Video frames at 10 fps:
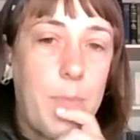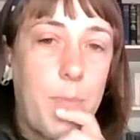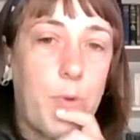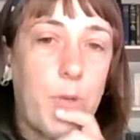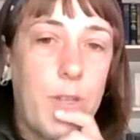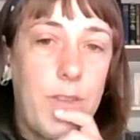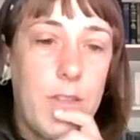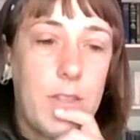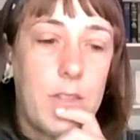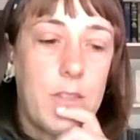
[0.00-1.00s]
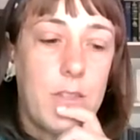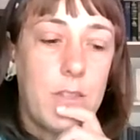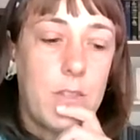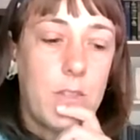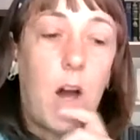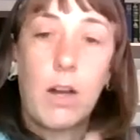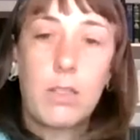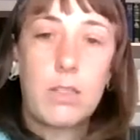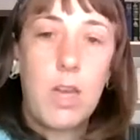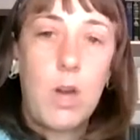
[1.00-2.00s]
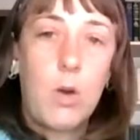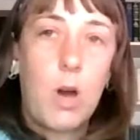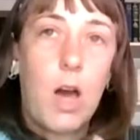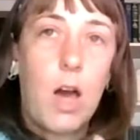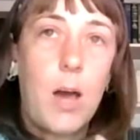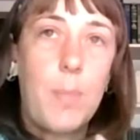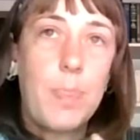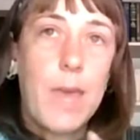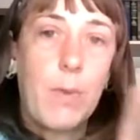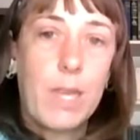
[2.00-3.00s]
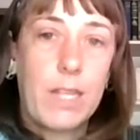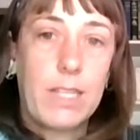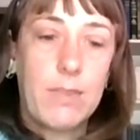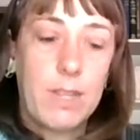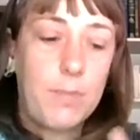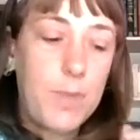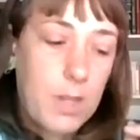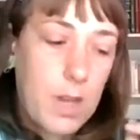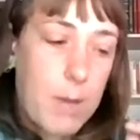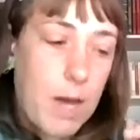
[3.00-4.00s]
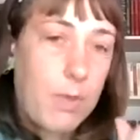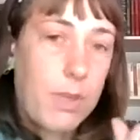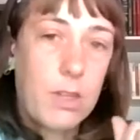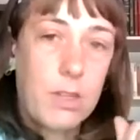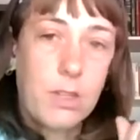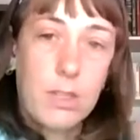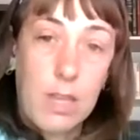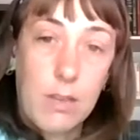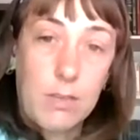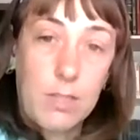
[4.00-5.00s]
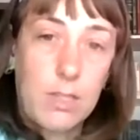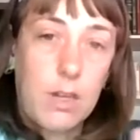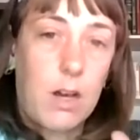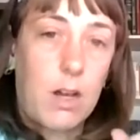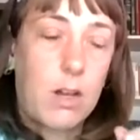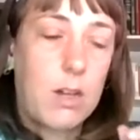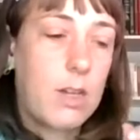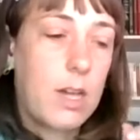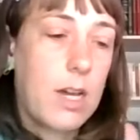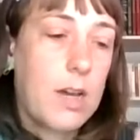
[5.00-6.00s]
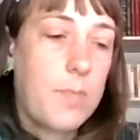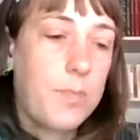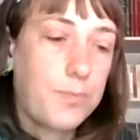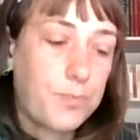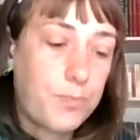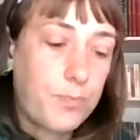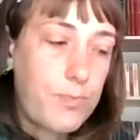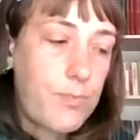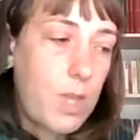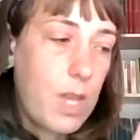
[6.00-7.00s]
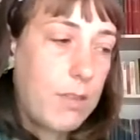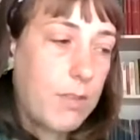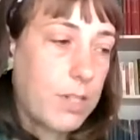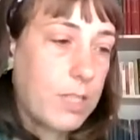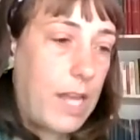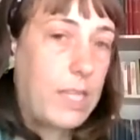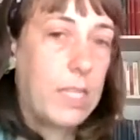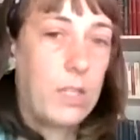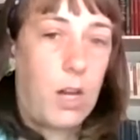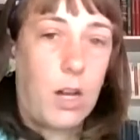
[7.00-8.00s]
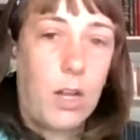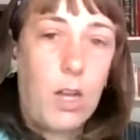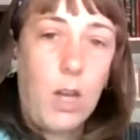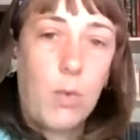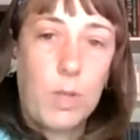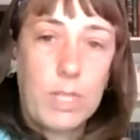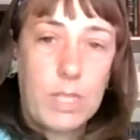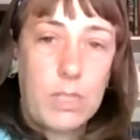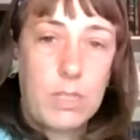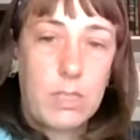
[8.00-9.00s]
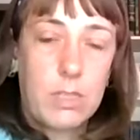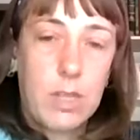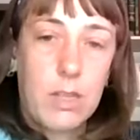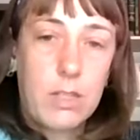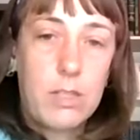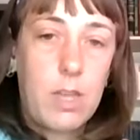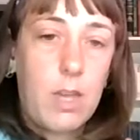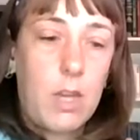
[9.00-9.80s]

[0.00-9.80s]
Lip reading: previous talks that we had given about the safety talk and the first aid kit talk, we did discuss